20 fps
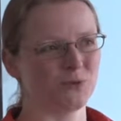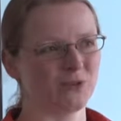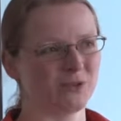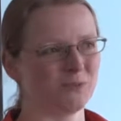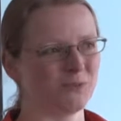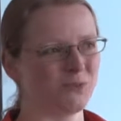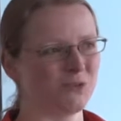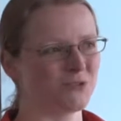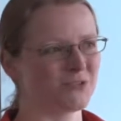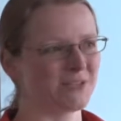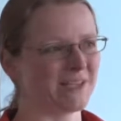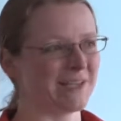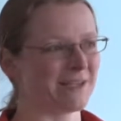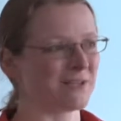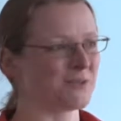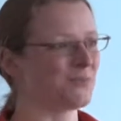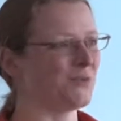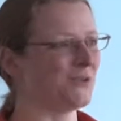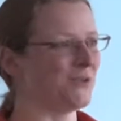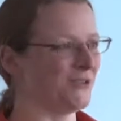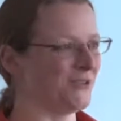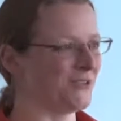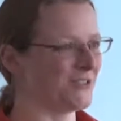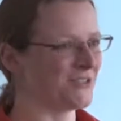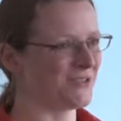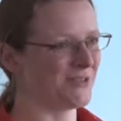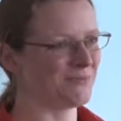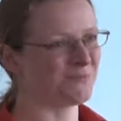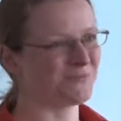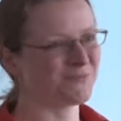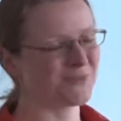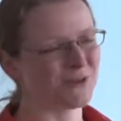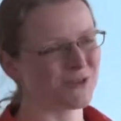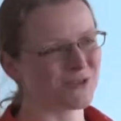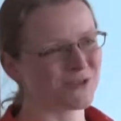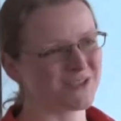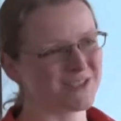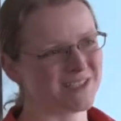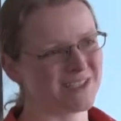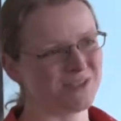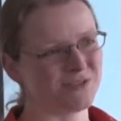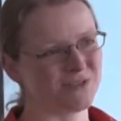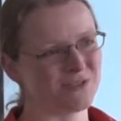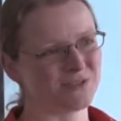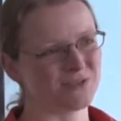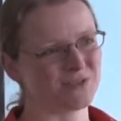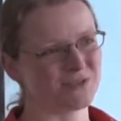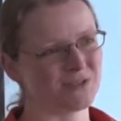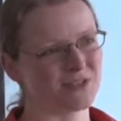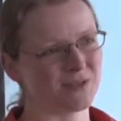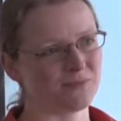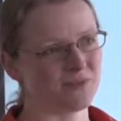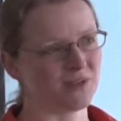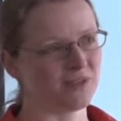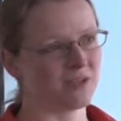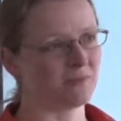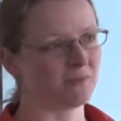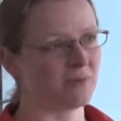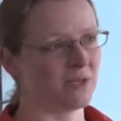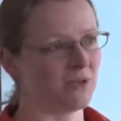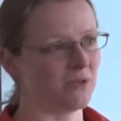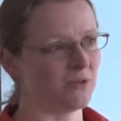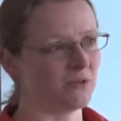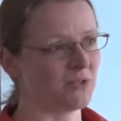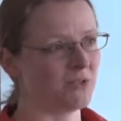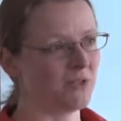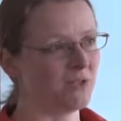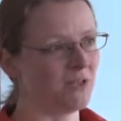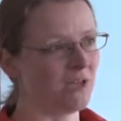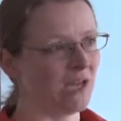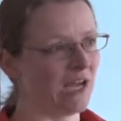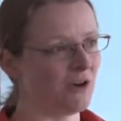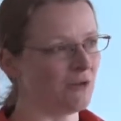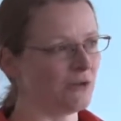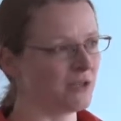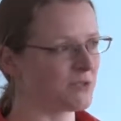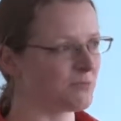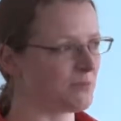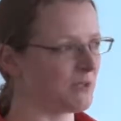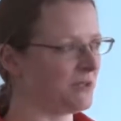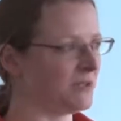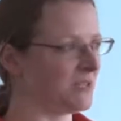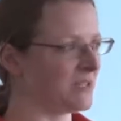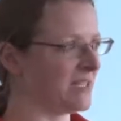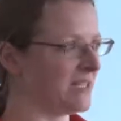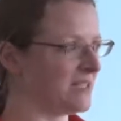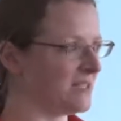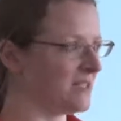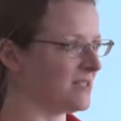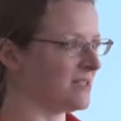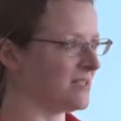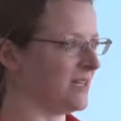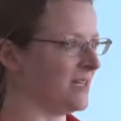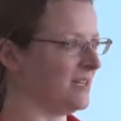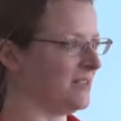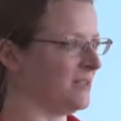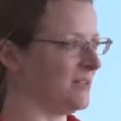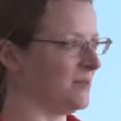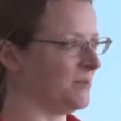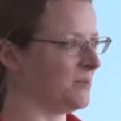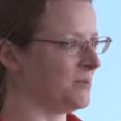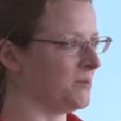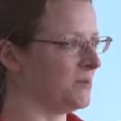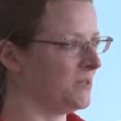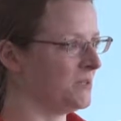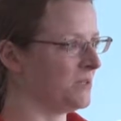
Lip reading: what I'm most expert on. So I'm going to tell you something about our experience as a startup